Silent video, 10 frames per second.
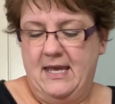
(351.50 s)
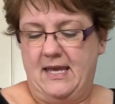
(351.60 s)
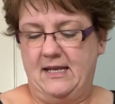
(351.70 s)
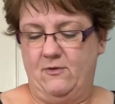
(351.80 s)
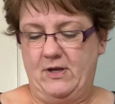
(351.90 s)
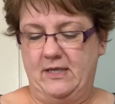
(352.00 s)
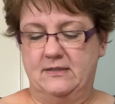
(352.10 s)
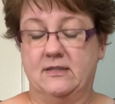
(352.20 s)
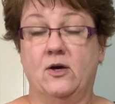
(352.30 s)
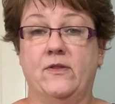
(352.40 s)
Anyway,
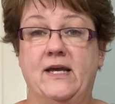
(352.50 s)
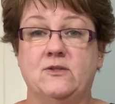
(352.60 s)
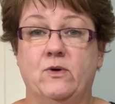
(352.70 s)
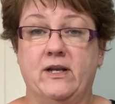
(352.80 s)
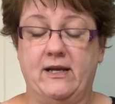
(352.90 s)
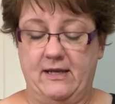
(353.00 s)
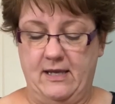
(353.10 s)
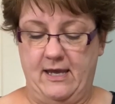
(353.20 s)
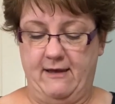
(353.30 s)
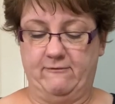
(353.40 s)
so that's what I
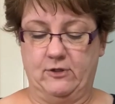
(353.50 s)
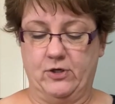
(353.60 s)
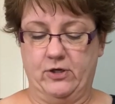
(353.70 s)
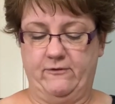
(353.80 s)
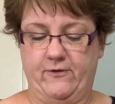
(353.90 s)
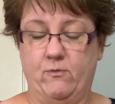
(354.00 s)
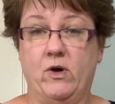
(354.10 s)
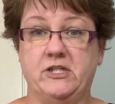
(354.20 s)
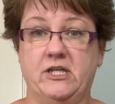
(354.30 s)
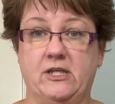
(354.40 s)
have learned from
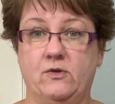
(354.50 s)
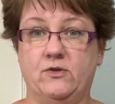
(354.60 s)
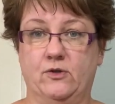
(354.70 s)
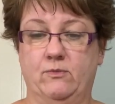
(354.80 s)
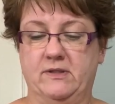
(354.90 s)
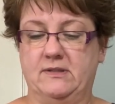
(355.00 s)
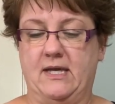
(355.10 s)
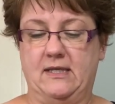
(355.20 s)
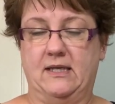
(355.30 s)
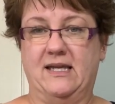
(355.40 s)
watching YouTube is
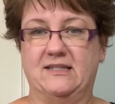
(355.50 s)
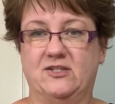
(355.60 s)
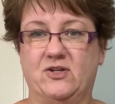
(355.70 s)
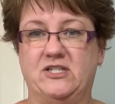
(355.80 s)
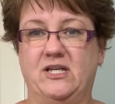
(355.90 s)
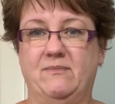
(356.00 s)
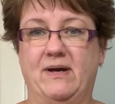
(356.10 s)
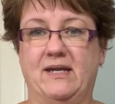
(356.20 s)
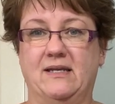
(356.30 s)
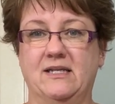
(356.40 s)
that it gets stretchy
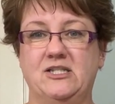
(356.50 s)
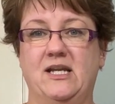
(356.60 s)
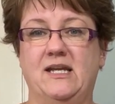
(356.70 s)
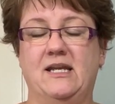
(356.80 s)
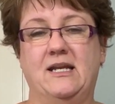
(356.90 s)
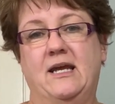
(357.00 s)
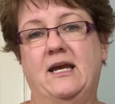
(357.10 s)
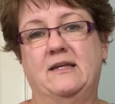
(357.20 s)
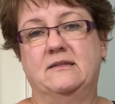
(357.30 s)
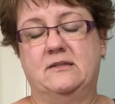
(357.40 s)
by conditioning it and it
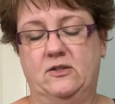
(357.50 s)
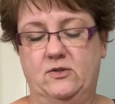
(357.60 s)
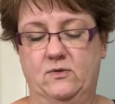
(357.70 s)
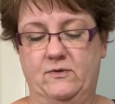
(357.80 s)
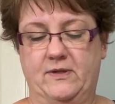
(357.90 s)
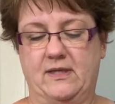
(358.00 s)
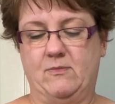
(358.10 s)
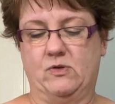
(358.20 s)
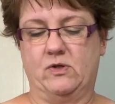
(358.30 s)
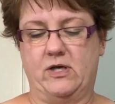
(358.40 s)
has to do with the
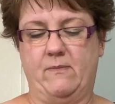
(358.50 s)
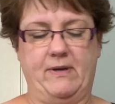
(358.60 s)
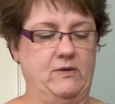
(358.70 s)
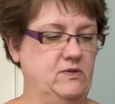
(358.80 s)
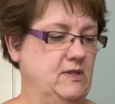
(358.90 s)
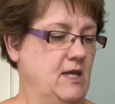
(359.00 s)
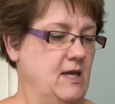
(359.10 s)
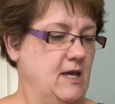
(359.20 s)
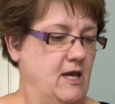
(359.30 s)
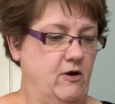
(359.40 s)
chemical compounds.
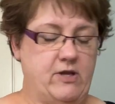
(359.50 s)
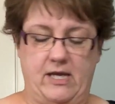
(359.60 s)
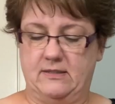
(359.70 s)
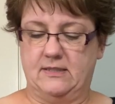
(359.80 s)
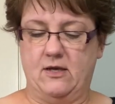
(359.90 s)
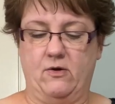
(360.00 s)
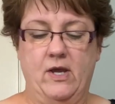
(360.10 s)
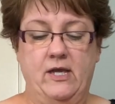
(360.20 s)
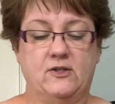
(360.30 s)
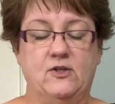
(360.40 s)
Okay, so
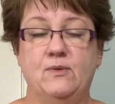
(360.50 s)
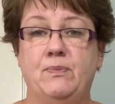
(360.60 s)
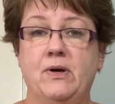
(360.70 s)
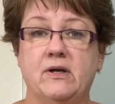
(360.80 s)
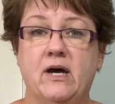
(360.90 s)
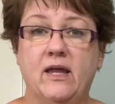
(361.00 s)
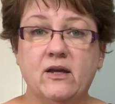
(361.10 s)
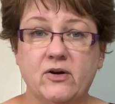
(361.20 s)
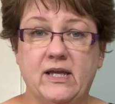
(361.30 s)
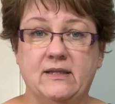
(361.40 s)
to put
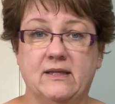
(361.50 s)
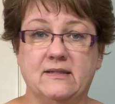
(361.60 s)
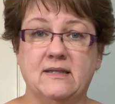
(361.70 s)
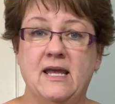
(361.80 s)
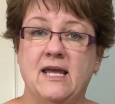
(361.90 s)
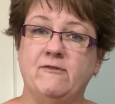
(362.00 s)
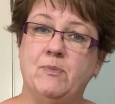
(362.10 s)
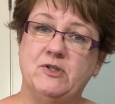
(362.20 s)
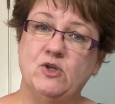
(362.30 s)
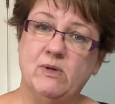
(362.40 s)
color in this, if you put too